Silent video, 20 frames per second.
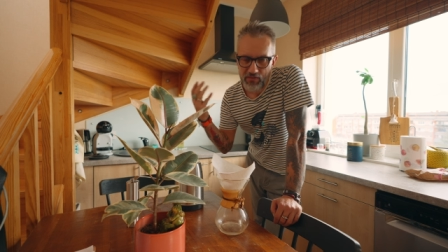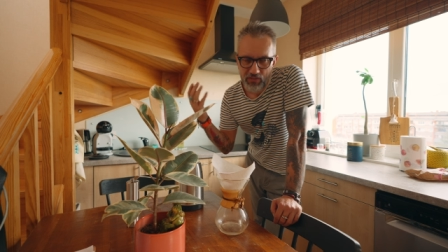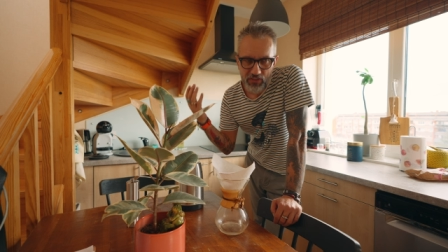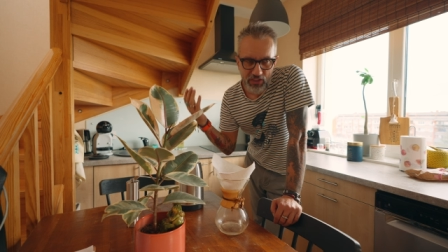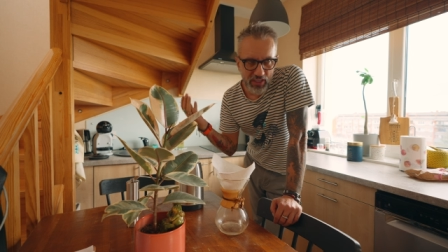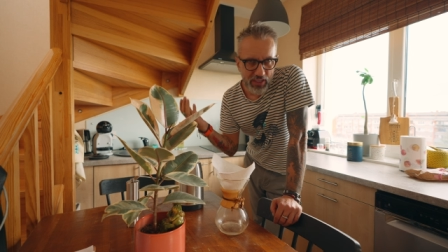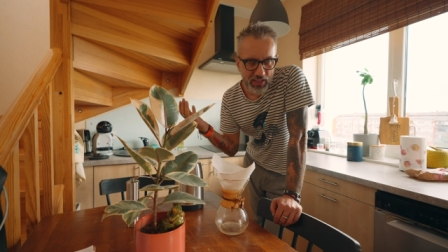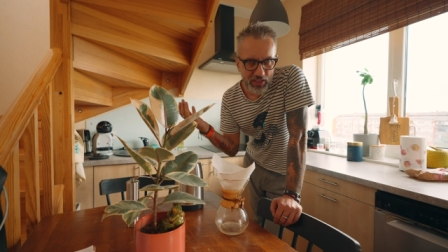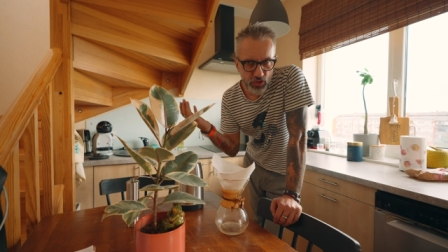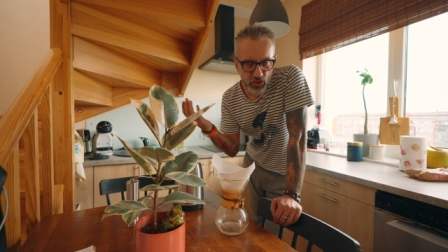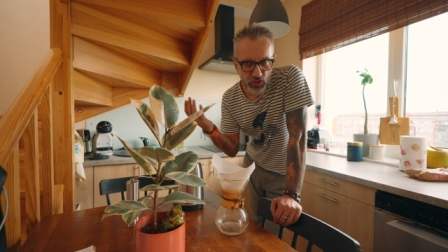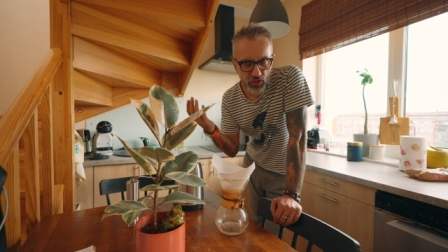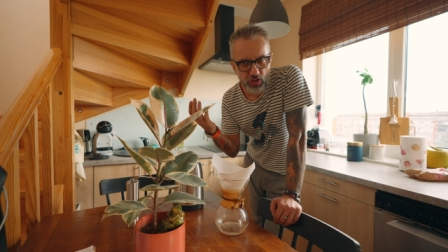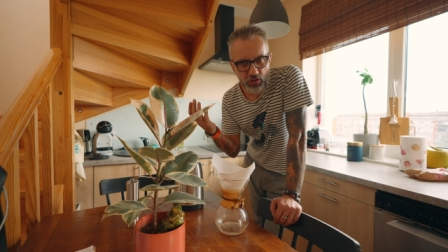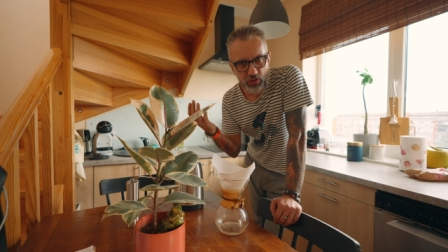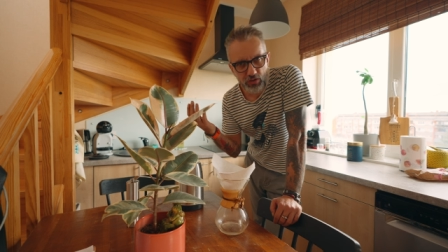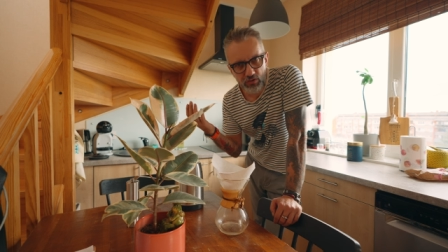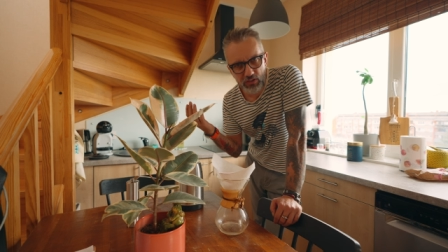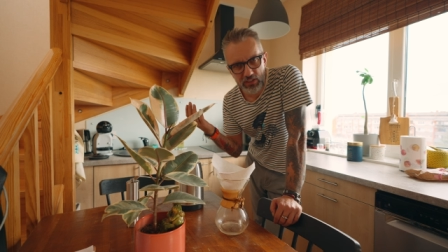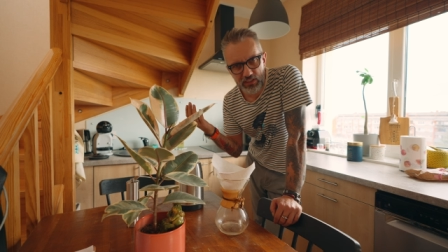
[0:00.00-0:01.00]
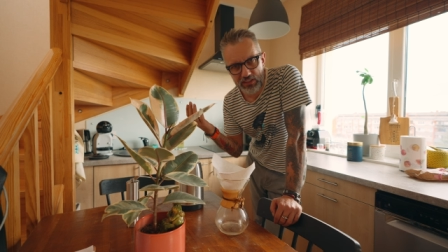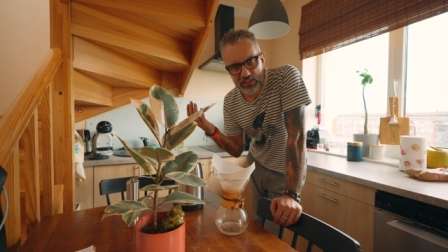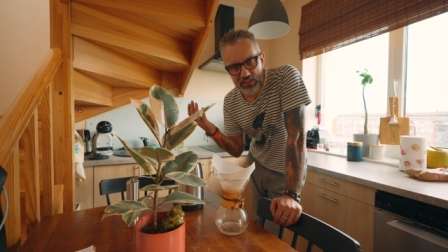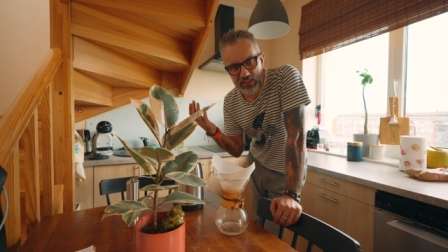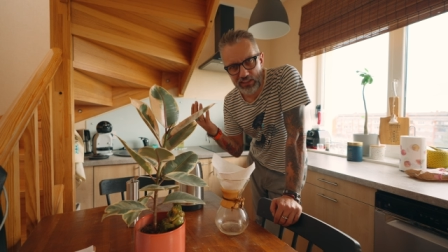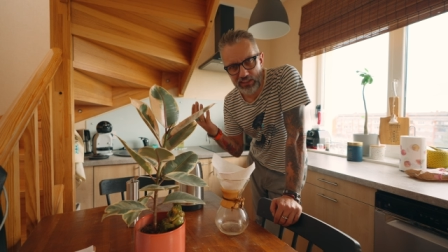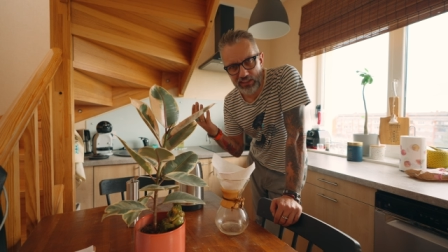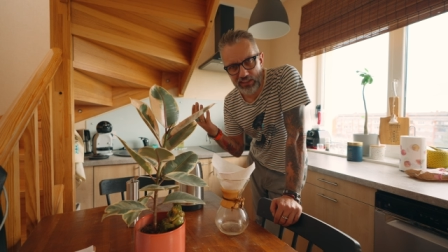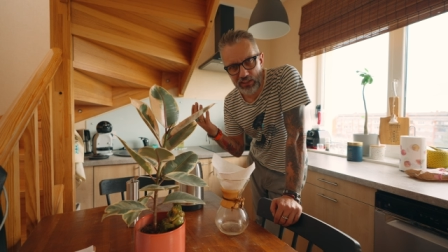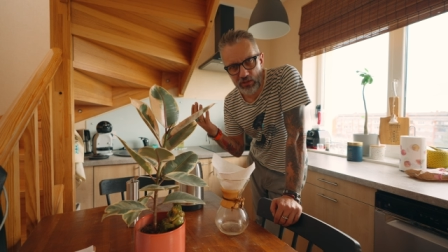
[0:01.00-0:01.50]
yeah sure you'd
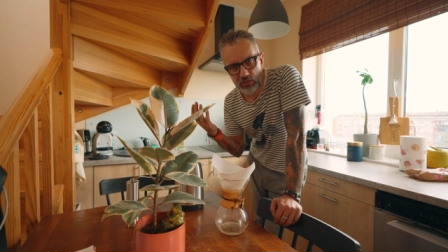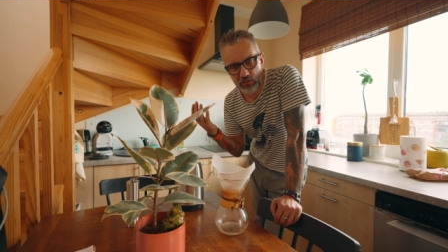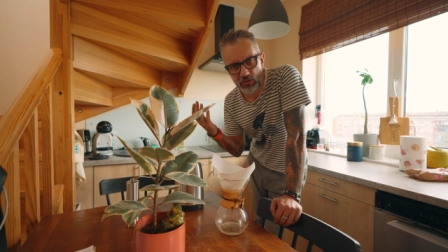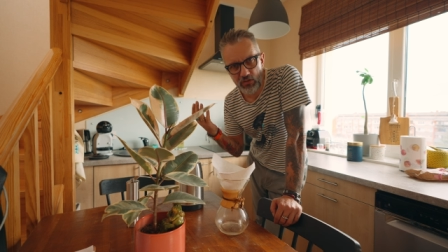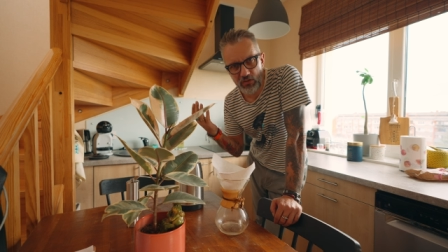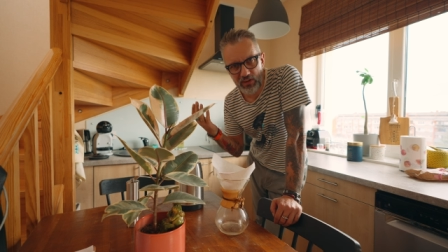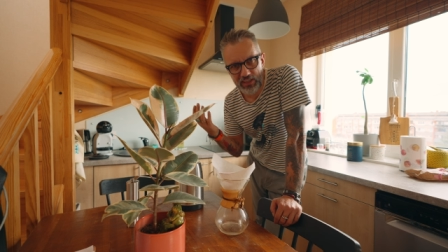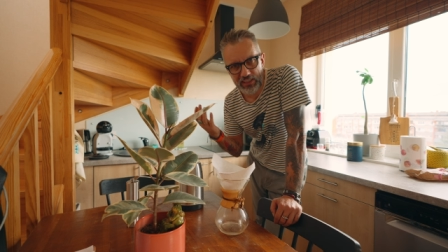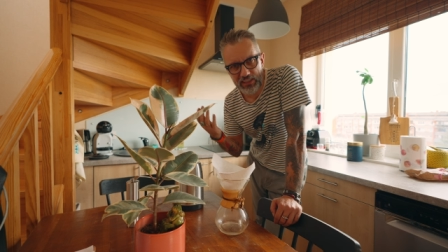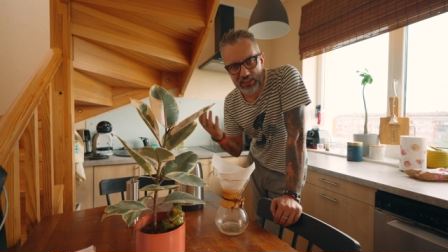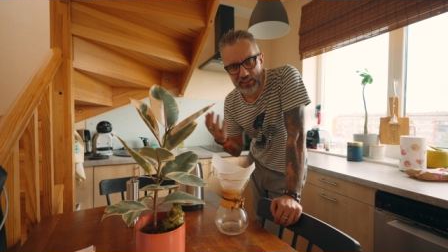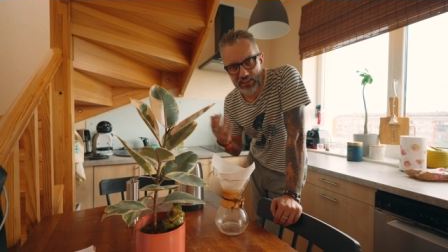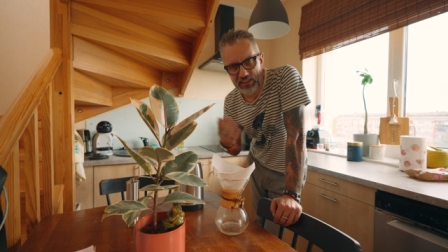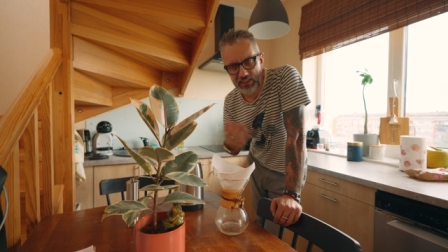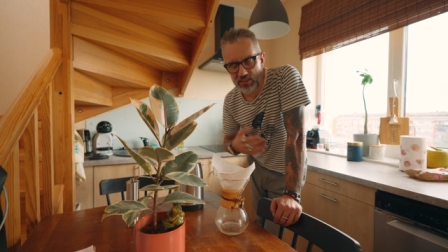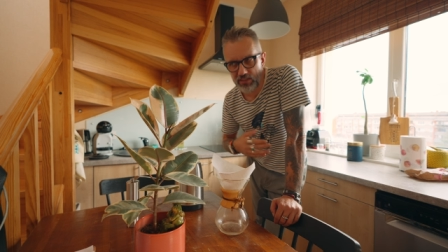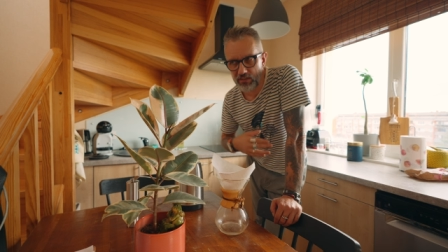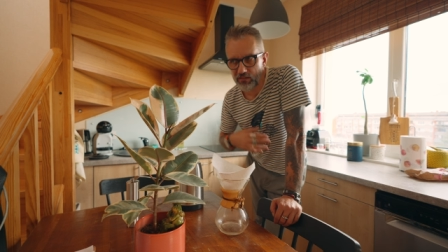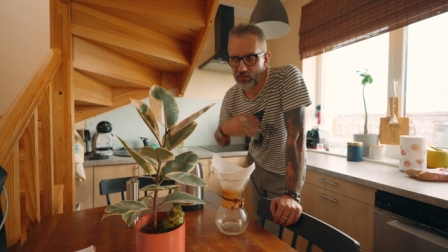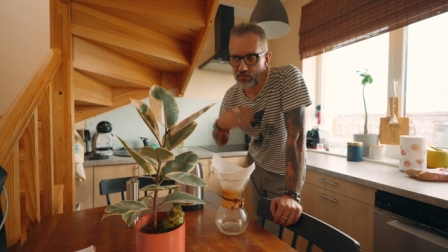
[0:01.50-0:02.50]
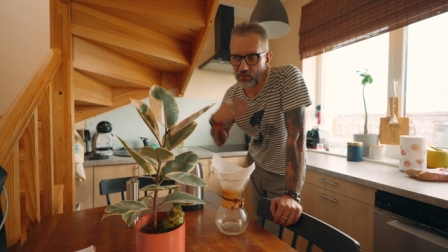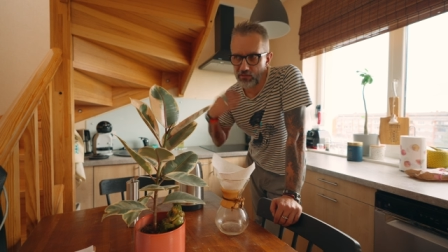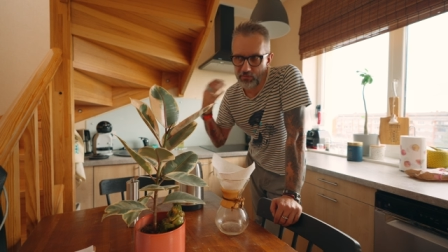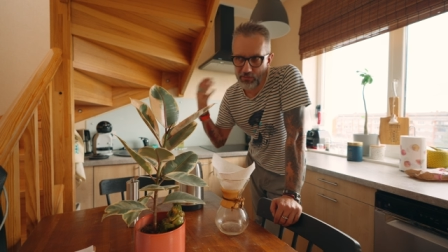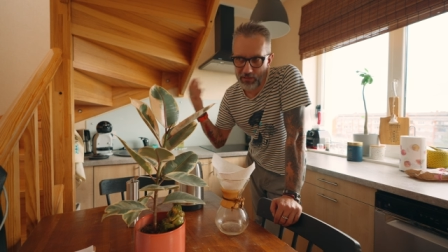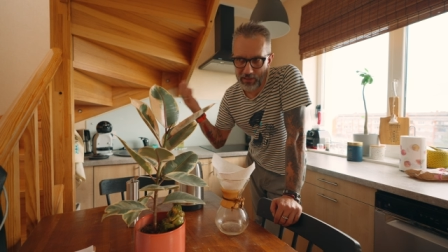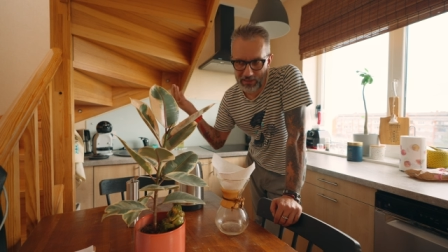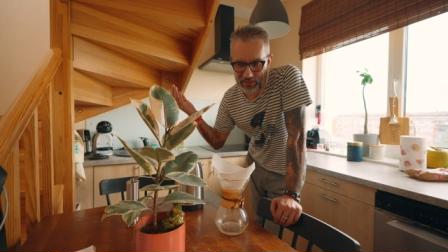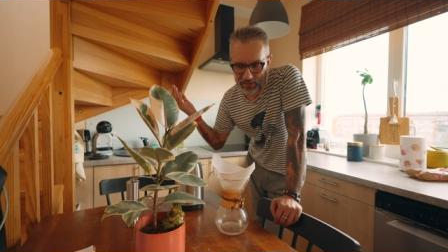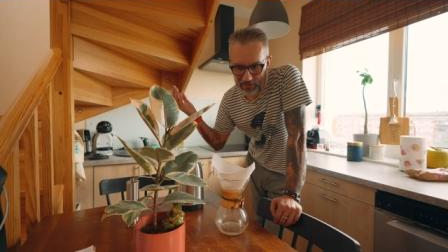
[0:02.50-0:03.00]
still need good ratings and so on
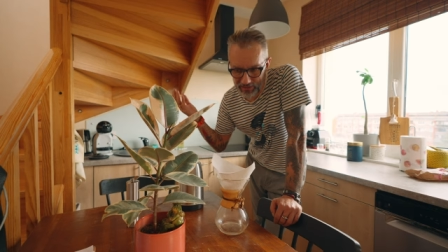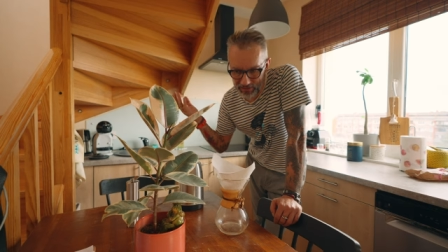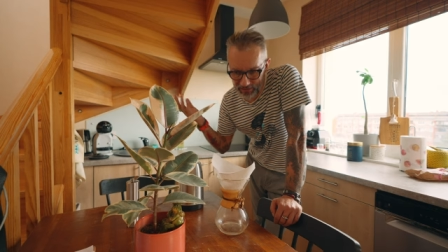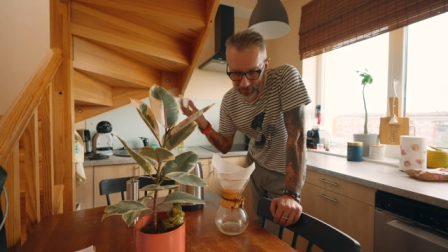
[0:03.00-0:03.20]
but